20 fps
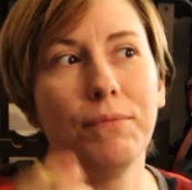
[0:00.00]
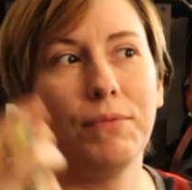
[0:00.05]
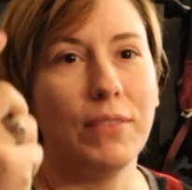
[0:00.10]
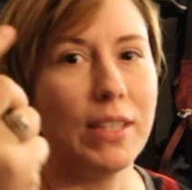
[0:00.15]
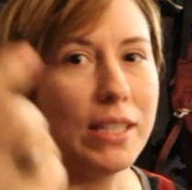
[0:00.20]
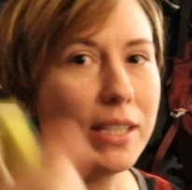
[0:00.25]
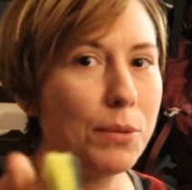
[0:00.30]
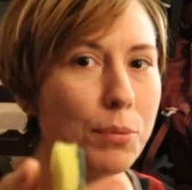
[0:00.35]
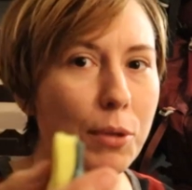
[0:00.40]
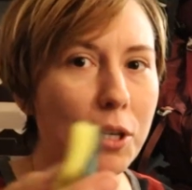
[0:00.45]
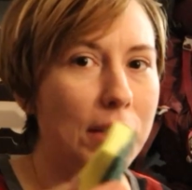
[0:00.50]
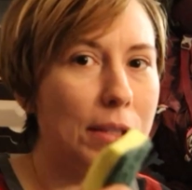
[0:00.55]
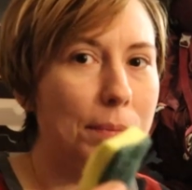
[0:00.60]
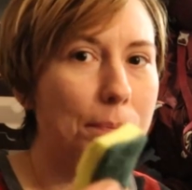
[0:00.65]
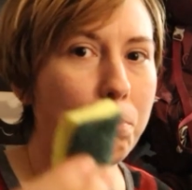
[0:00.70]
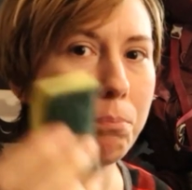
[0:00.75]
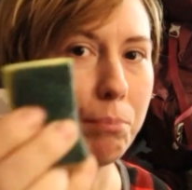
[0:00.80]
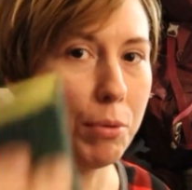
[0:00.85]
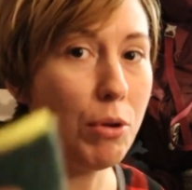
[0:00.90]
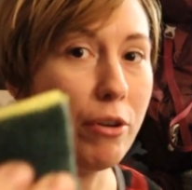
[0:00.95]
This works
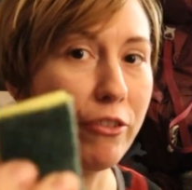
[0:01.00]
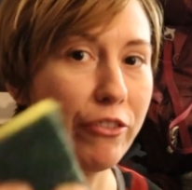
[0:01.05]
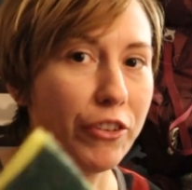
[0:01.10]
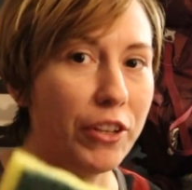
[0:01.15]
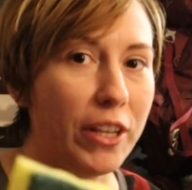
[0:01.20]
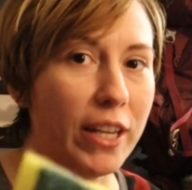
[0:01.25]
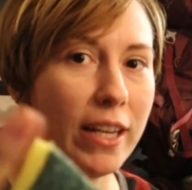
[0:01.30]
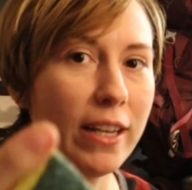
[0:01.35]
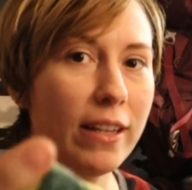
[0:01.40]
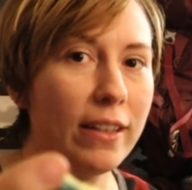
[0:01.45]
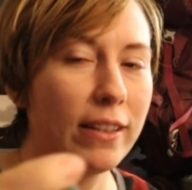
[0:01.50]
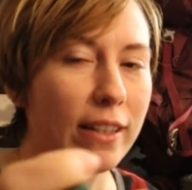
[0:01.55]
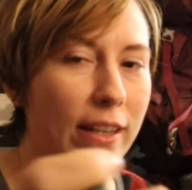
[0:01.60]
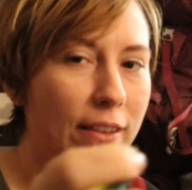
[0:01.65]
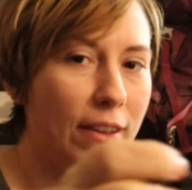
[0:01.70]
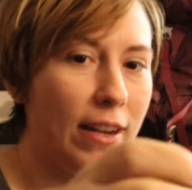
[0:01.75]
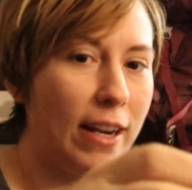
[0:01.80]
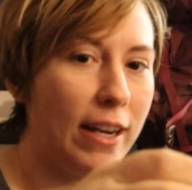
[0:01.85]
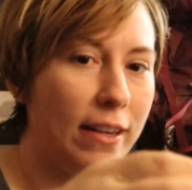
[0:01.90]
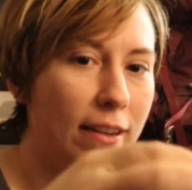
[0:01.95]
beautifully,
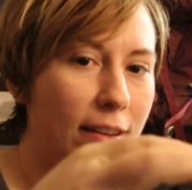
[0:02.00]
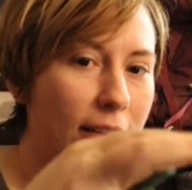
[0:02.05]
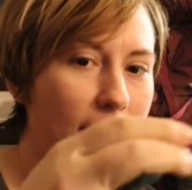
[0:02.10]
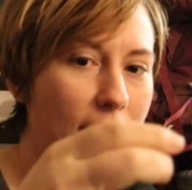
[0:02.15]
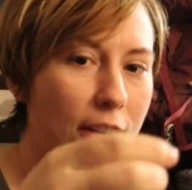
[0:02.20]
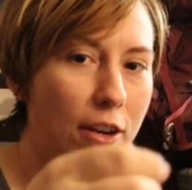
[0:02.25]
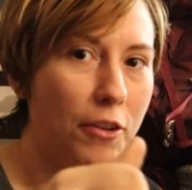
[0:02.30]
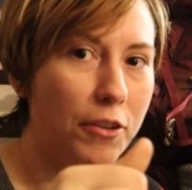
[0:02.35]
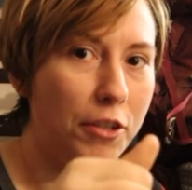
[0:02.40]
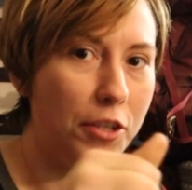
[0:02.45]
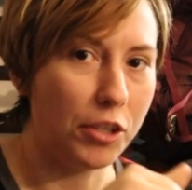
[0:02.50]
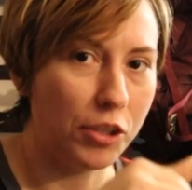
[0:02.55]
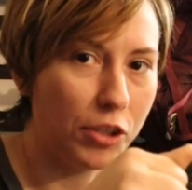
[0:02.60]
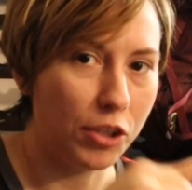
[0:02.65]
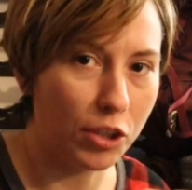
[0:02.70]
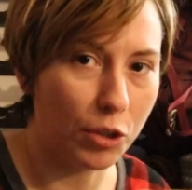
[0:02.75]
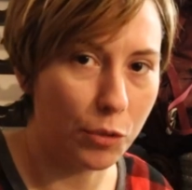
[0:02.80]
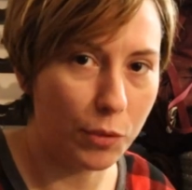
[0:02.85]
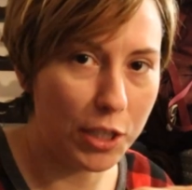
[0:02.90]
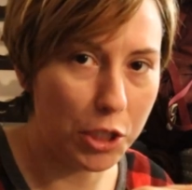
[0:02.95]
and then, you know, you
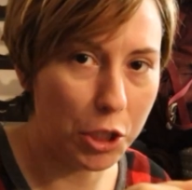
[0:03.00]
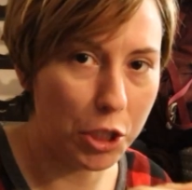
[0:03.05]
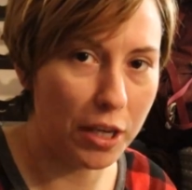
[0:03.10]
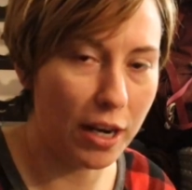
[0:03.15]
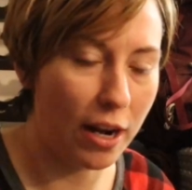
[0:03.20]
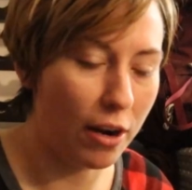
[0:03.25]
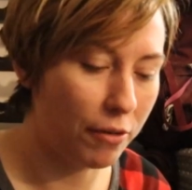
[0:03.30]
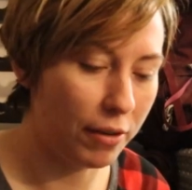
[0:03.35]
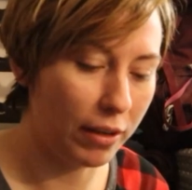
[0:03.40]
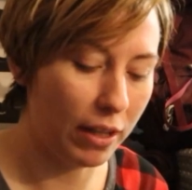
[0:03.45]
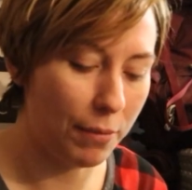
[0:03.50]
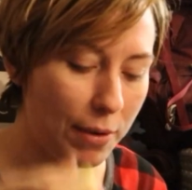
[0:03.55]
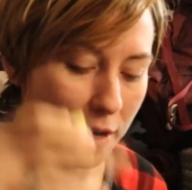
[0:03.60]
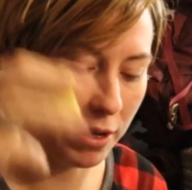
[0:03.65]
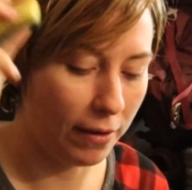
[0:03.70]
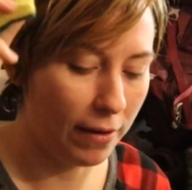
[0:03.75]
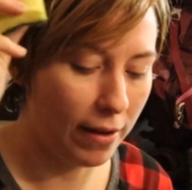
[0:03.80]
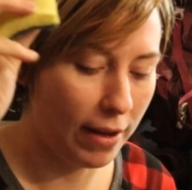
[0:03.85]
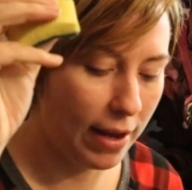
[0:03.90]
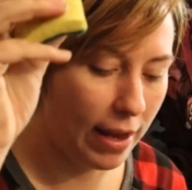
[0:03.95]
just squeegee it out really
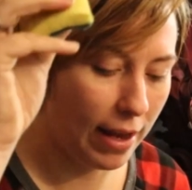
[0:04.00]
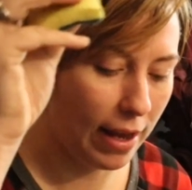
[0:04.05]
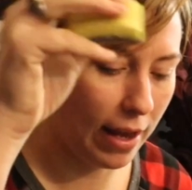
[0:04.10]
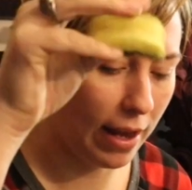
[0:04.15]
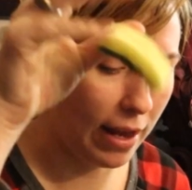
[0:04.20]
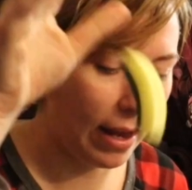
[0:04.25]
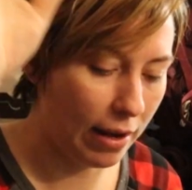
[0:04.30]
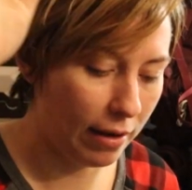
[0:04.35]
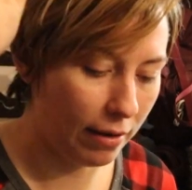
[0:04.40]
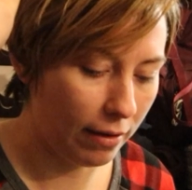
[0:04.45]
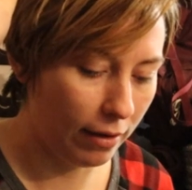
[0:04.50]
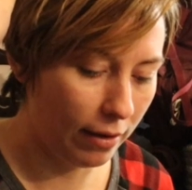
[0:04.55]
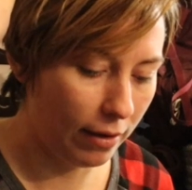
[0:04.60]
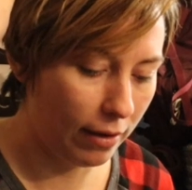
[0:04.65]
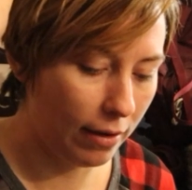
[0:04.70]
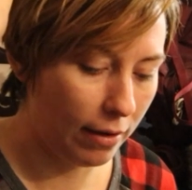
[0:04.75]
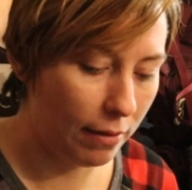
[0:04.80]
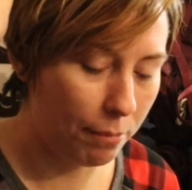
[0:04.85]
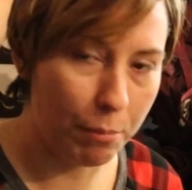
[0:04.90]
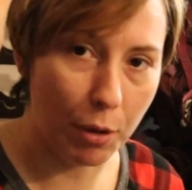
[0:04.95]
well, and
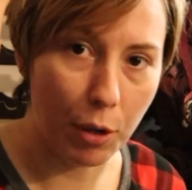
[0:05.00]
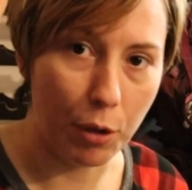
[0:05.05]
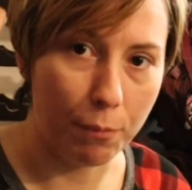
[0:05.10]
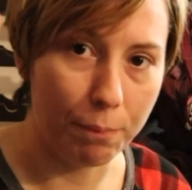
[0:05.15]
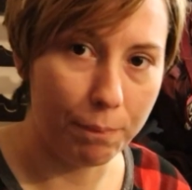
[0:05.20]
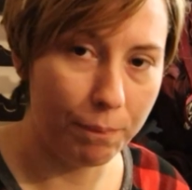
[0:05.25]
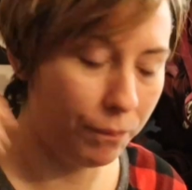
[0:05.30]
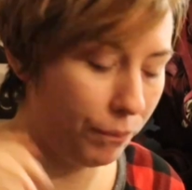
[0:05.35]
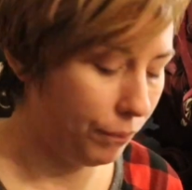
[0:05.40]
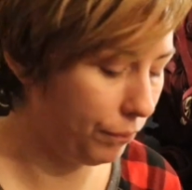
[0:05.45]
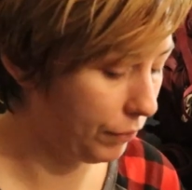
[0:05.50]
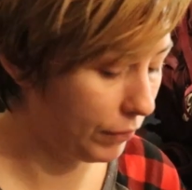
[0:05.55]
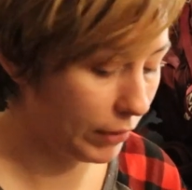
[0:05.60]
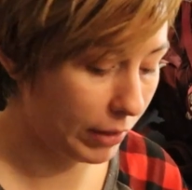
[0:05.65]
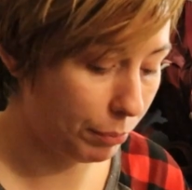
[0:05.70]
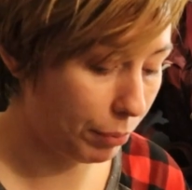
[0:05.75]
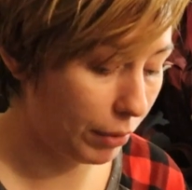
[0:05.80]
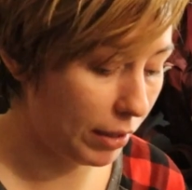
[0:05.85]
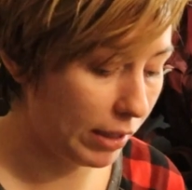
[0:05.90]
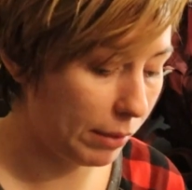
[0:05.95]
boom,
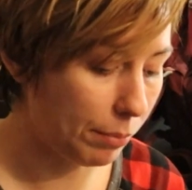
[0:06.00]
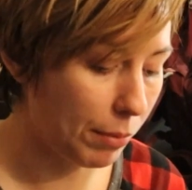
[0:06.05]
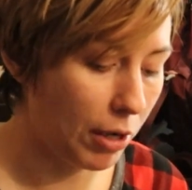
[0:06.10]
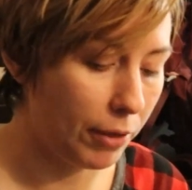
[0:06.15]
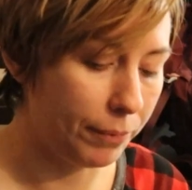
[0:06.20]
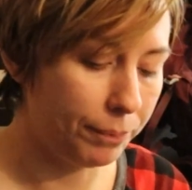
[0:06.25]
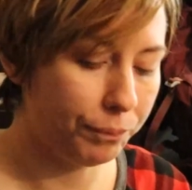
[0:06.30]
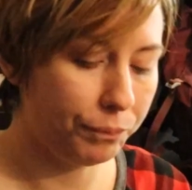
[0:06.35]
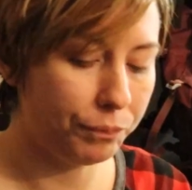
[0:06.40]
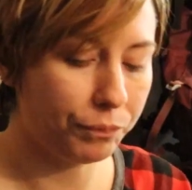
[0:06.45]
it's pretty small.